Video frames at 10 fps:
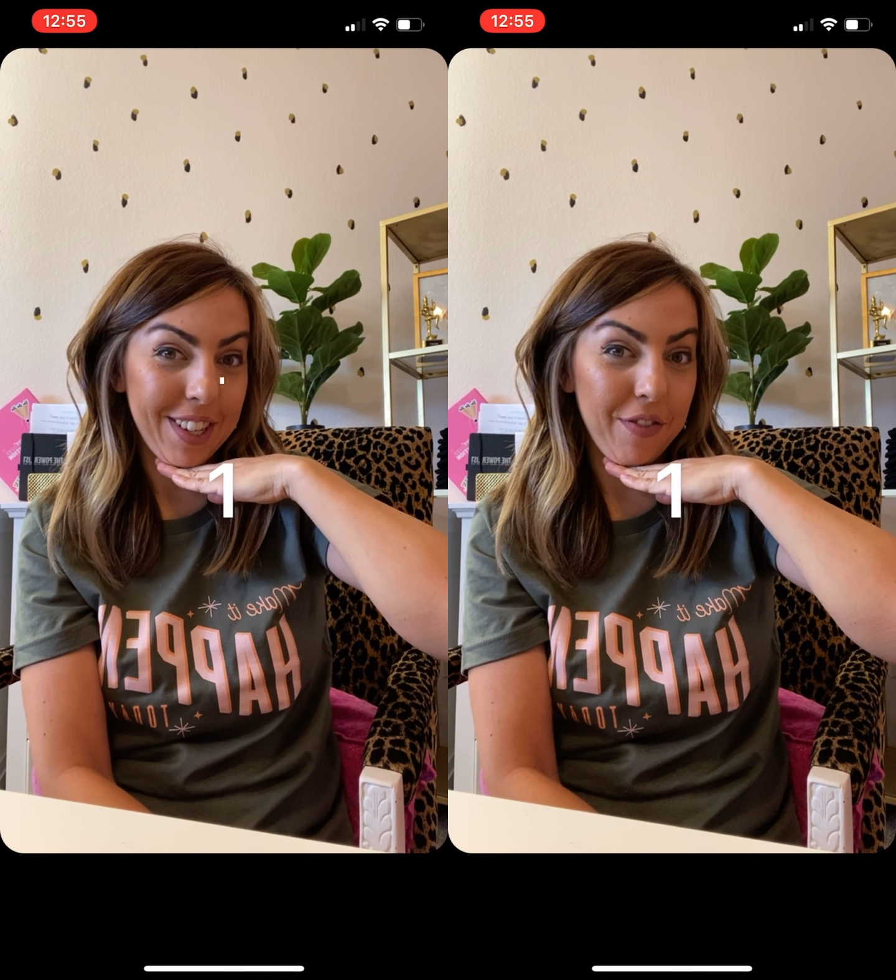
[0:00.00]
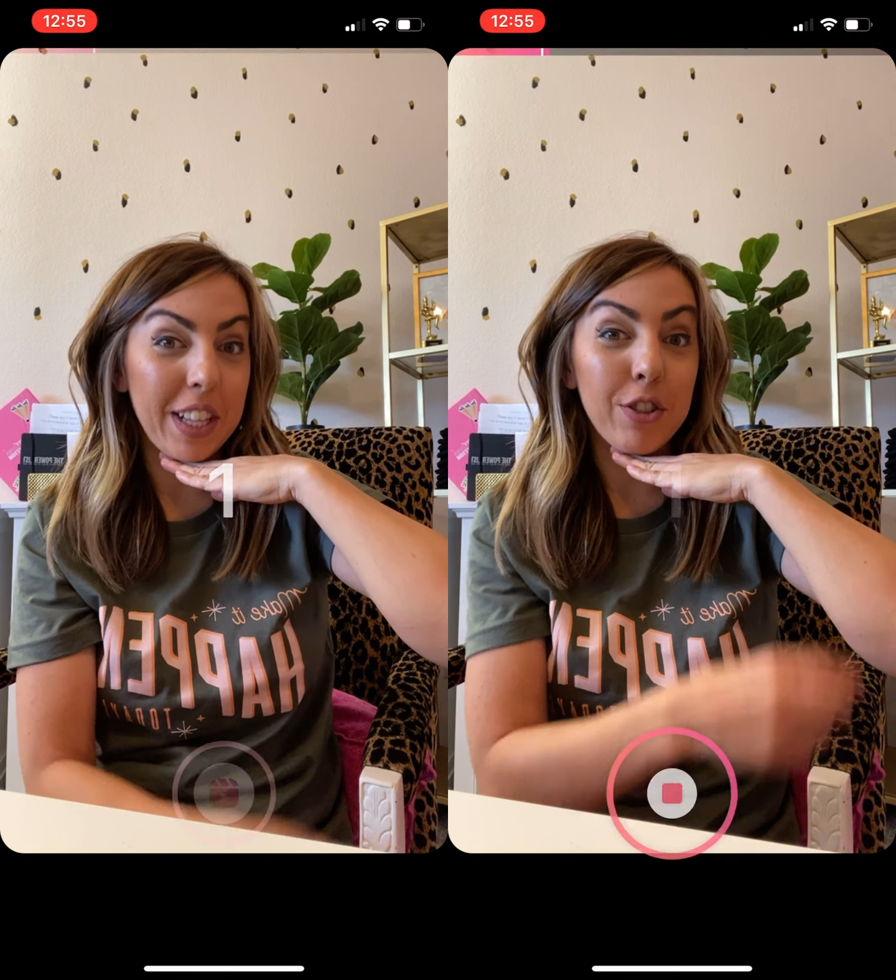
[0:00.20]

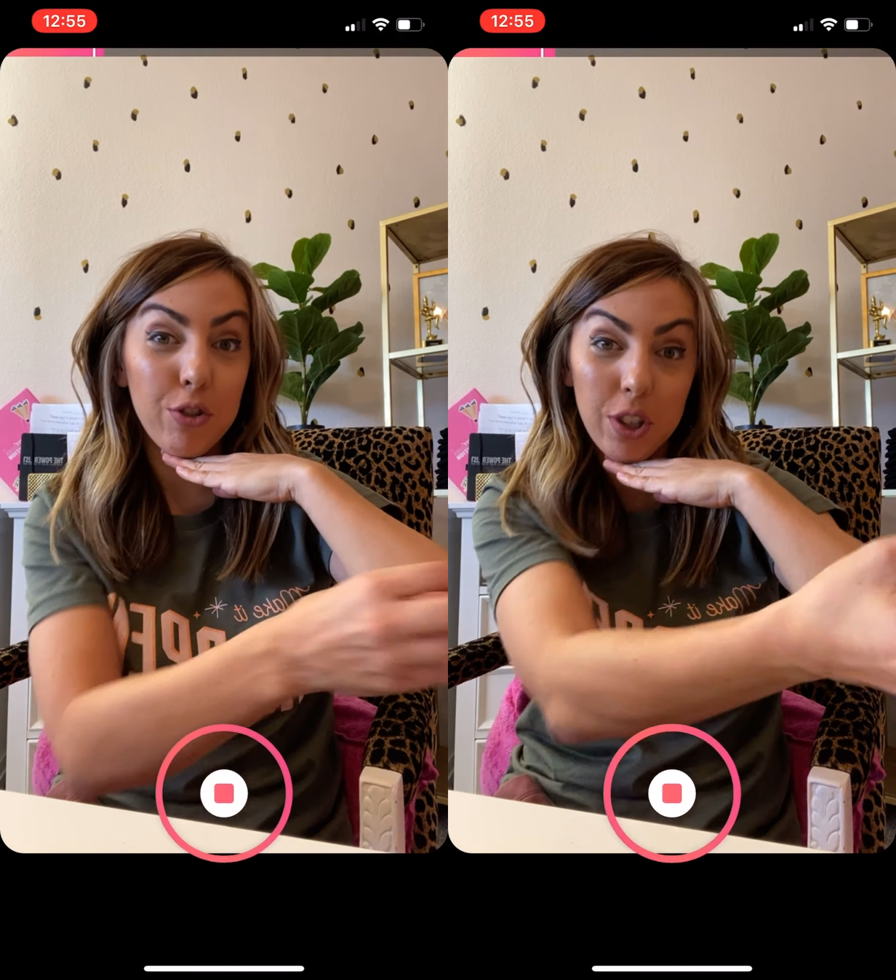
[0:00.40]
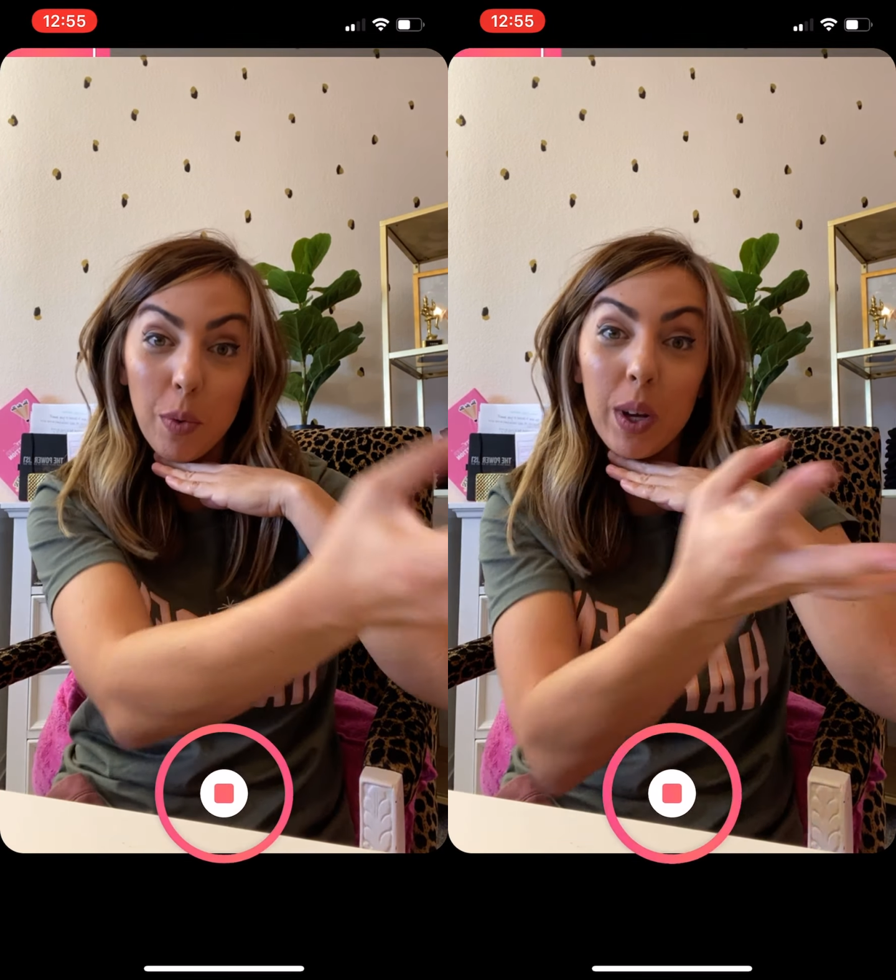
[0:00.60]
That's
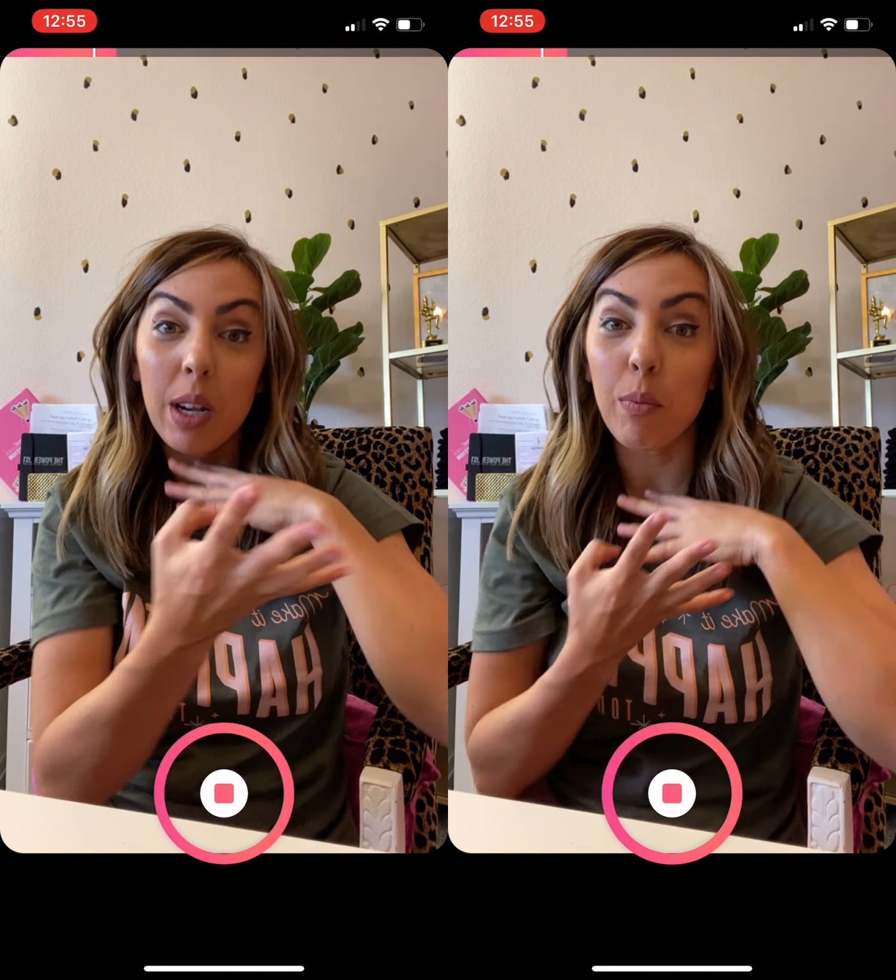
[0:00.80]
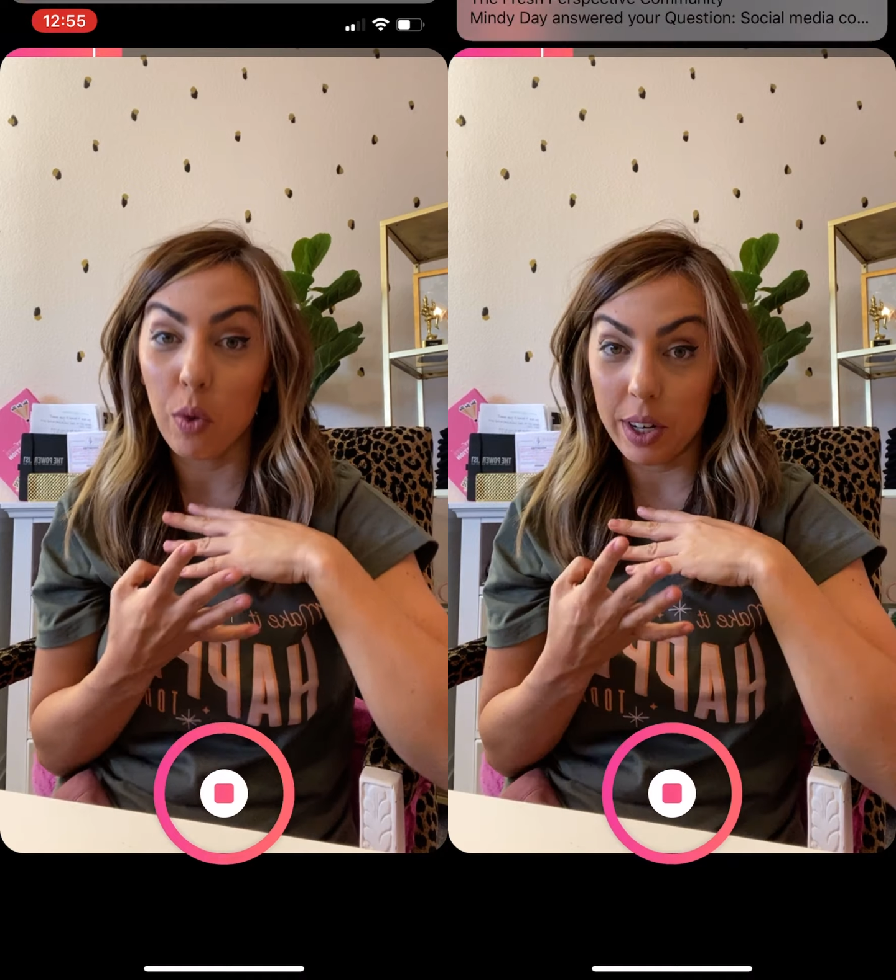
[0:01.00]
usually when I'm
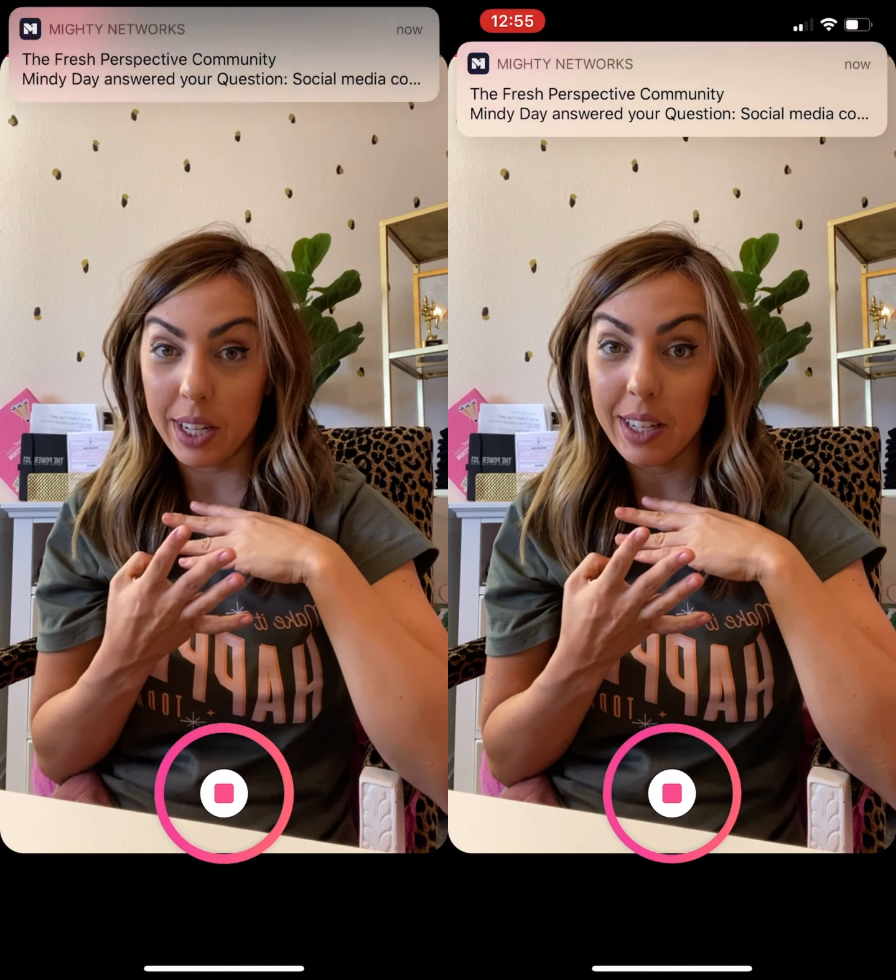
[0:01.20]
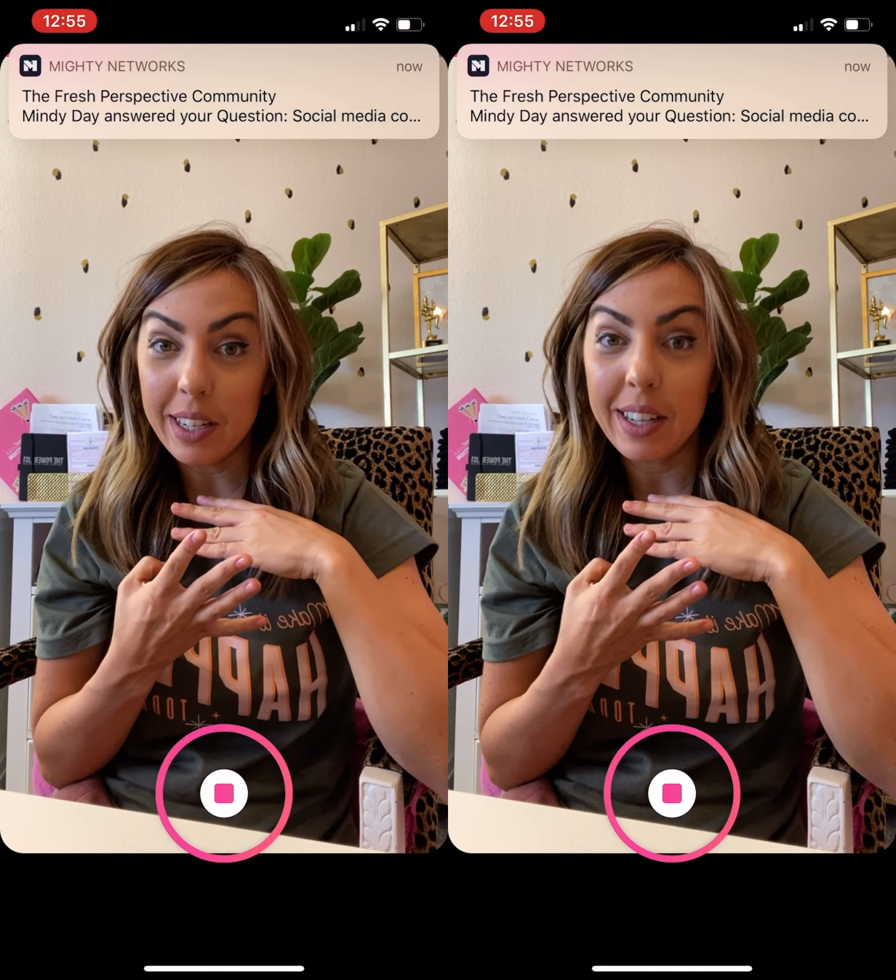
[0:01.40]
running.